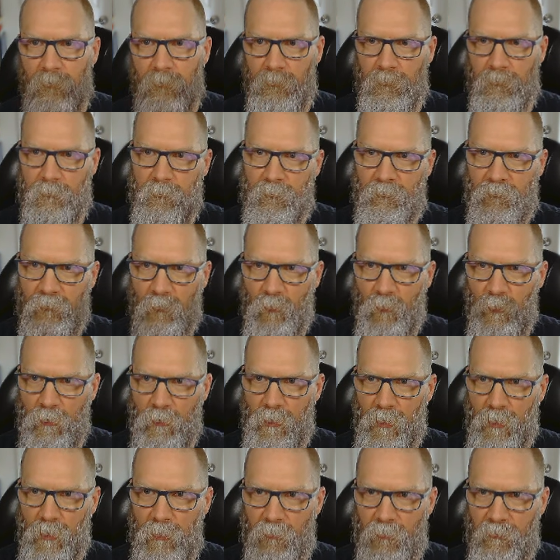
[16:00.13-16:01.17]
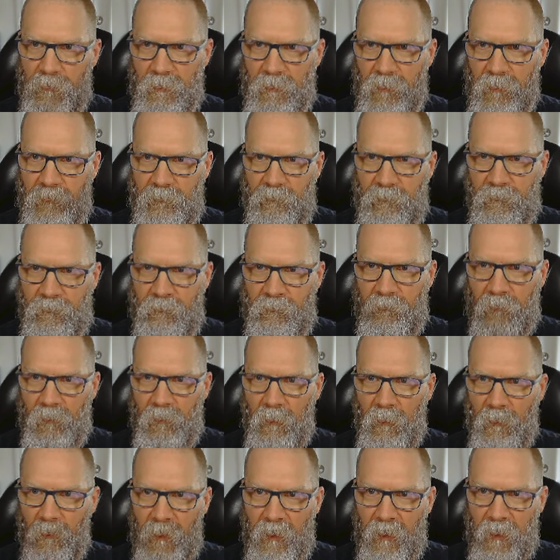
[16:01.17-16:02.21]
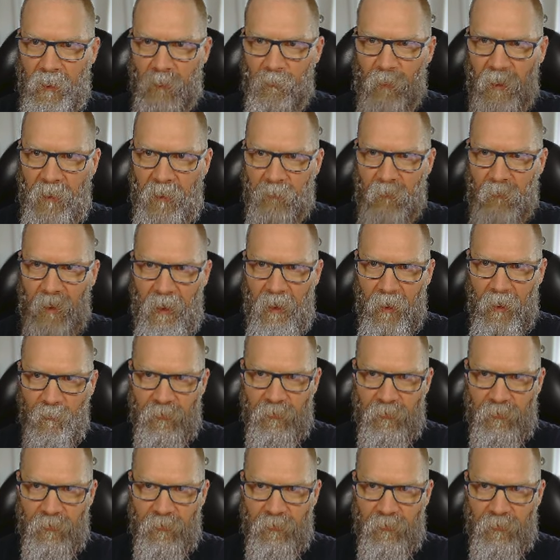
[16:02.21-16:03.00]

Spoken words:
So we'll call this our AMI map,